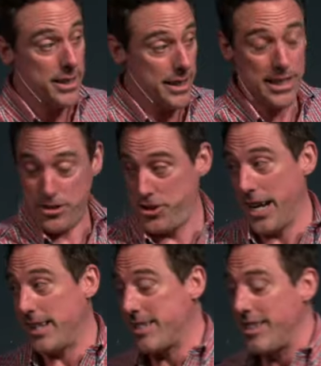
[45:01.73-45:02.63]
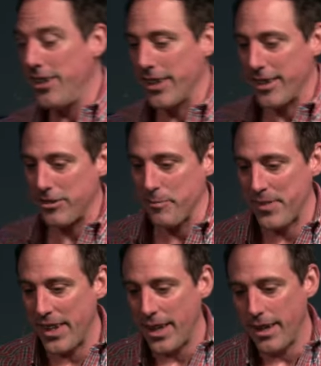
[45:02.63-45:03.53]
it's dead serious.
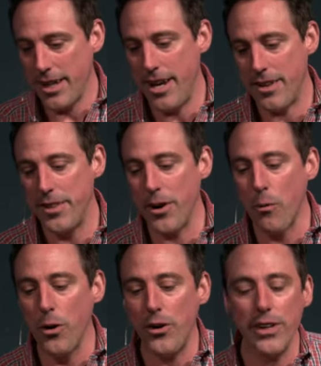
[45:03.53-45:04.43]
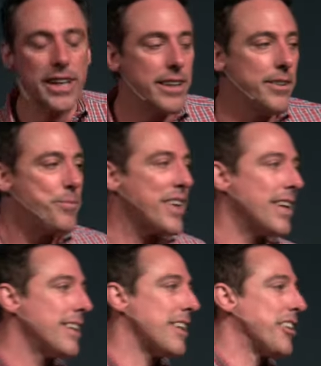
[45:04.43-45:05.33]
They're worried
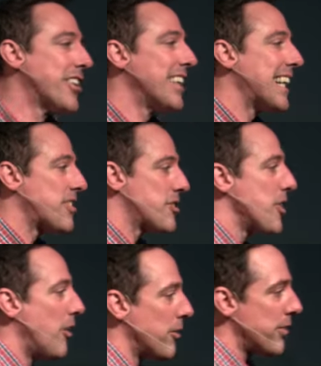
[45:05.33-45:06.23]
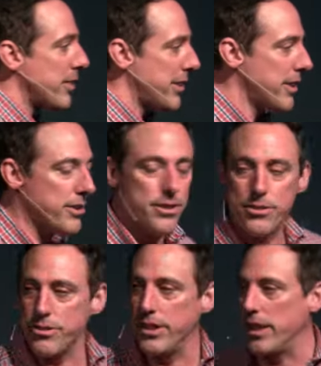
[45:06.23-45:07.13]
that they're going to get stoned in
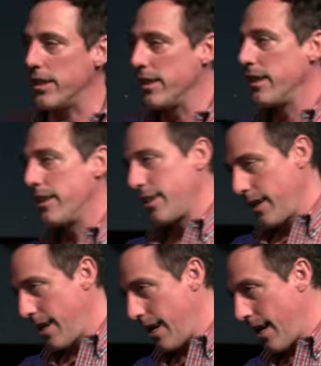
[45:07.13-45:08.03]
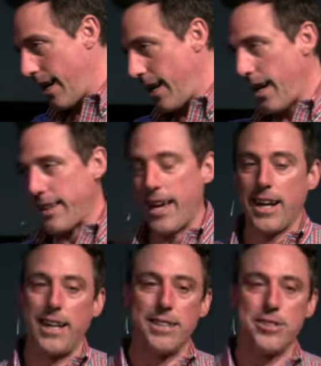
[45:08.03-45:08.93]
Judea. Not that kind of